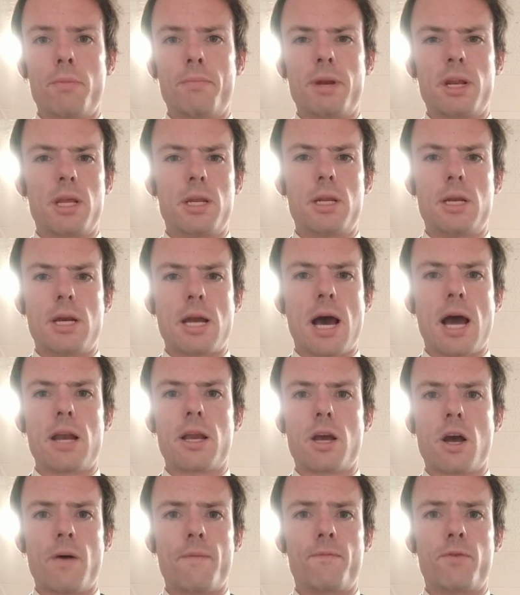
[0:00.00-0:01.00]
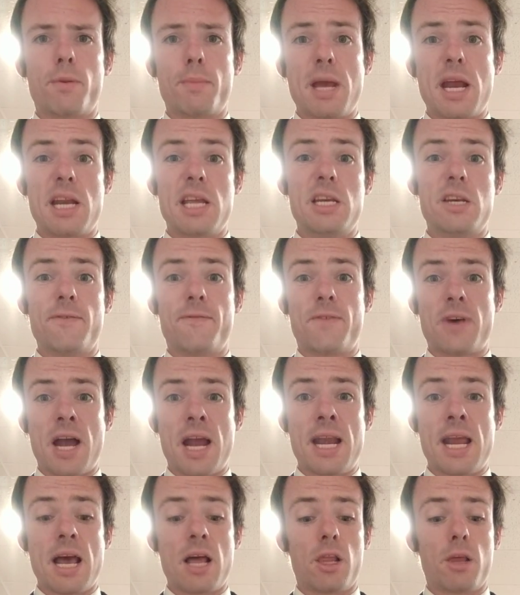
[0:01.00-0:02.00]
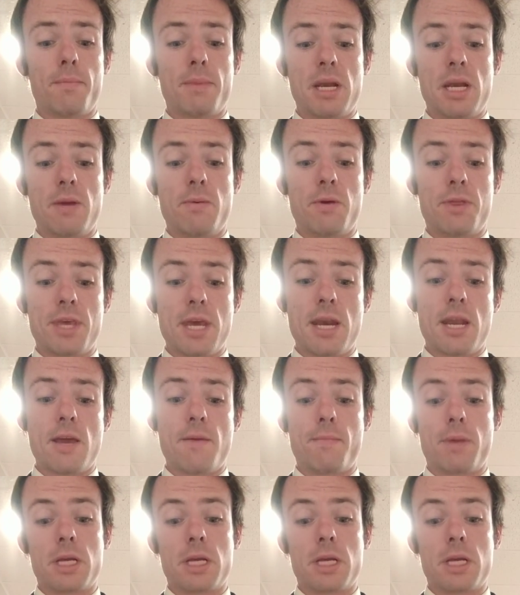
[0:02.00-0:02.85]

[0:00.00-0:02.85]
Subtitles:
but it did not come from any divine element within him,